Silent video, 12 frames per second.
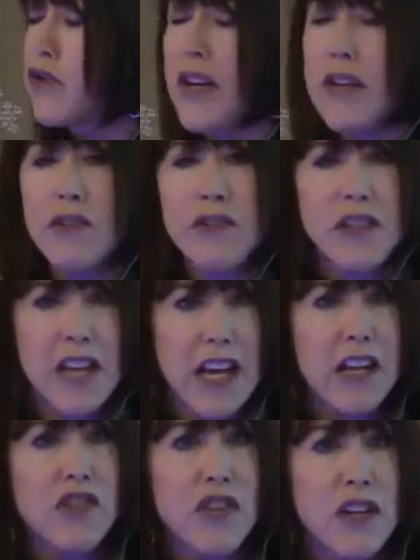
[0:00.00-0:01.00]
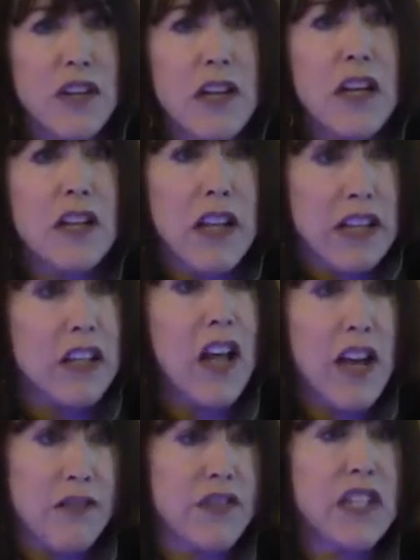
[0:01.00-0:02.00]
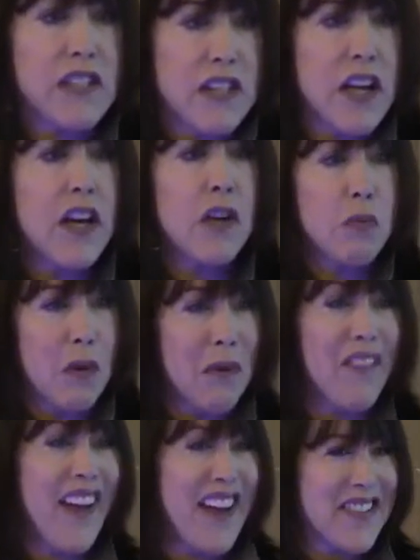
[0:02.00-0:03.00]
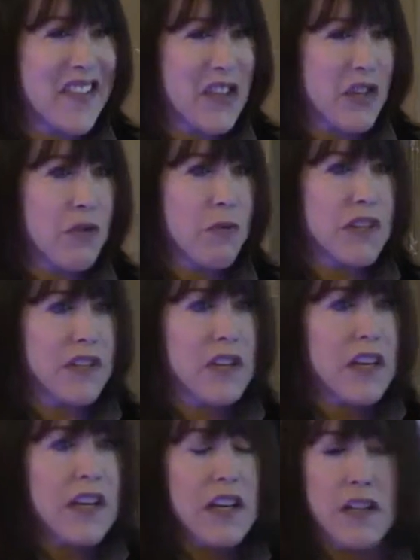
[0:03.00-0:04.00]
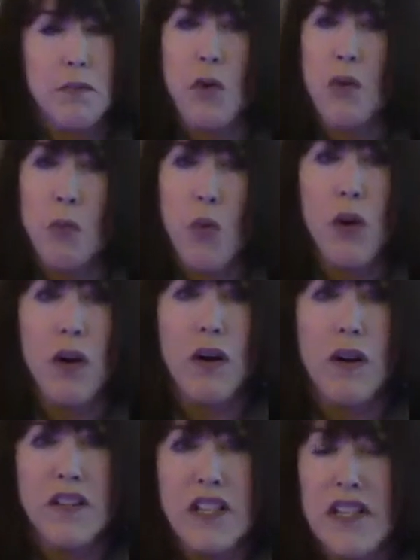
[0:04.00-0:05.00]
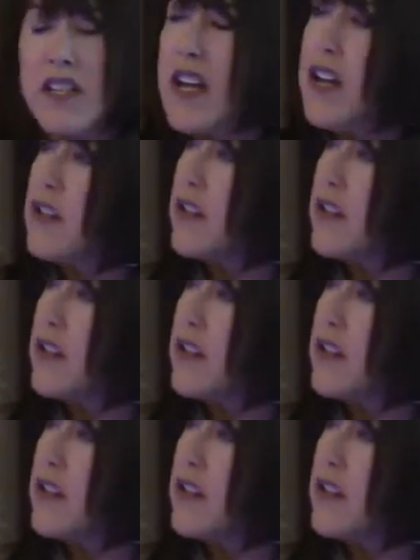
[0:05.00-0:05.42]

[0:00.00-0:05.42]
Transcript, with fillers: trainers in Asia like a lot of detail. What we've had to do is put more detail